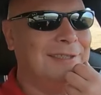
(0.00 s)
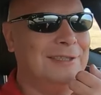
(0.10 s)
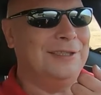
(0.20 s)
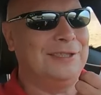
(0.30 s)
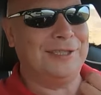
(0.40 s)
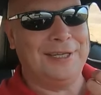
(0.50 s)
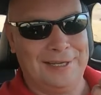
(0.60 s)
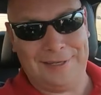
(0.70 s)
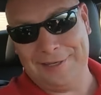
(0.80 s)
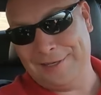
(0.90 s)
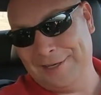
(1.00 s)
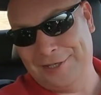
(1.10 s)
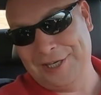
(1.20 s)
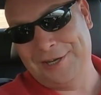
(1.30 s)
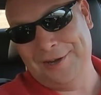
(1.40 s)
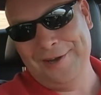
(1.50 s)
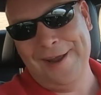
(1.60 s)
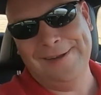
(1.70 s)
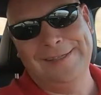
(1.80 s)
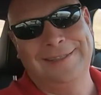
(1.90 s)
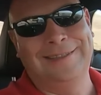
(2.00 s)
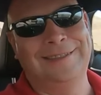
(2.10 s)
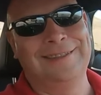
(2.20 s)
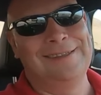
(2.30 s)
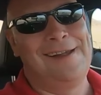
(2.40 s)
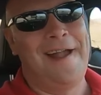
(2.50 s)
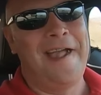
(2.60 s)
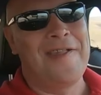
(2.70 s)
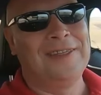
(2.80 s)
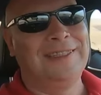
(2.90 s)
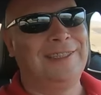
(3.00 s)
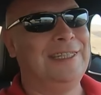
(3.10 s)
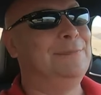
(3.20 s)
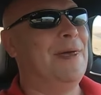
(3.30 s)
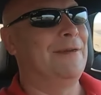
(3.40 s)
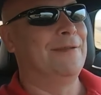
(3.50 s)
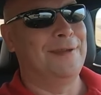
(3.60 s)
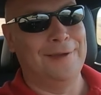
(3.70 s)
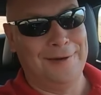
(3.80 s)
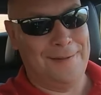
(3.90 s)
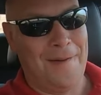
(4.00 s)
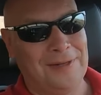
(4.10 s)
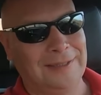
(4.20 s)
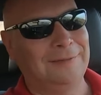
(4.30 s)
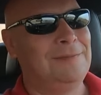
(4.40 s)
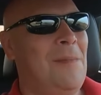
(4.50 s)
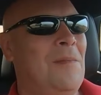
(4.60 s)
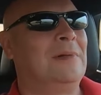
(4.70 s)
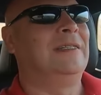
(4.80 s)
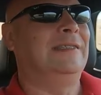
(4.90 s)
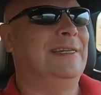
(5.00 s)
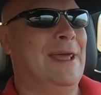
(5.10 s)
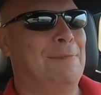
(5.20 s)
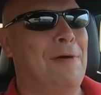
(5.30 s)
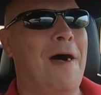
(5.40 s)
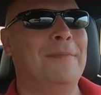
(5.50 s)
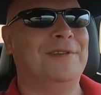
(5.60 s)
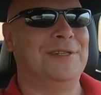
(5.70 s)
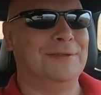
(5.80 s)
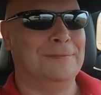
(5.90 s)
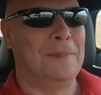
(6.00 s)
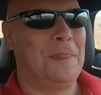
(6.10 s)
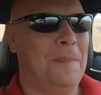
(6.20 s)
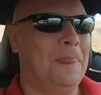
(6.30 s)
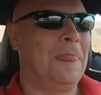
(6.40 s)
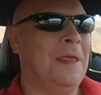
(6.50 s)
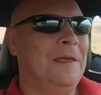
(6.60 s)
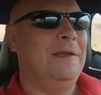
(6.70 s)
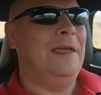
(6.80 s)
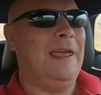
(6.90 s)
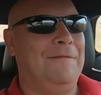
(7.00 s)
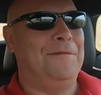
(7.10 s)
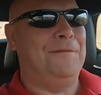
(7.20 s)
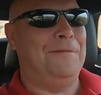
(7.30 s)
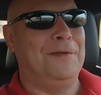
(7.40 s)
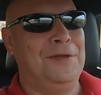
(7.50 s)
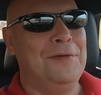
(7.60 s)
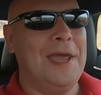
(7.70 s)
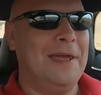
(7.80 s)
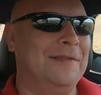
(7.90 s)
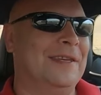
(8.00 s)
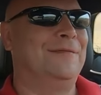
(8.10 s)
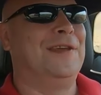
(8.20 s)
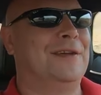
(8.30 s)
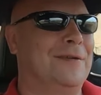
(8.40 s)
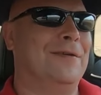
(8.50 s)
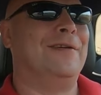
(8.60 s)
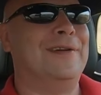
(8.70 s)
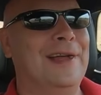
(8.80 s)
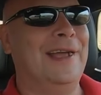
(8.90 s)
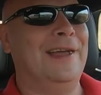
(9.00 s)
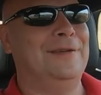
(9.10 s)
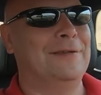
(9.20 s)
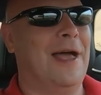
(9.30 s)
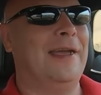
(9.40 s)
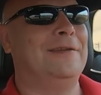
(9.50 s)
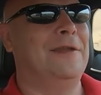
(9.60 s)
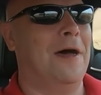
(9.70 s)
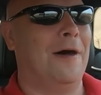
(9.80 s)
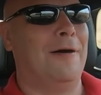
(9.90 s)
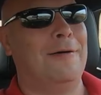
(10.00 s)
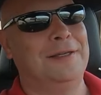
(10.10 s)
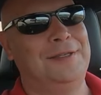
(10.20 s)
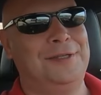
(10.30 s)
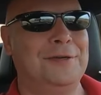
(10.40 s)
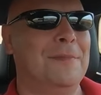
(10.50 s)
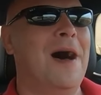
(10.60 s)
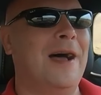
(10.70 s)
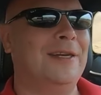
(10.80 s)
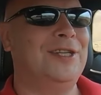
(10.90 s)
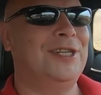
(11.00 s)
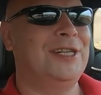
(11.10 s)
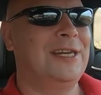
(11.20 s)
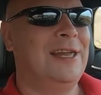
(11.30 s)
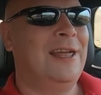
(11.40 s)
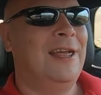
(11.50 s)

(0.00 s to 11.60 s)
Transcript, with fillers: is, she good? She's better than good. And I promise you, if you get this vehicle and you're like, no, it's too much,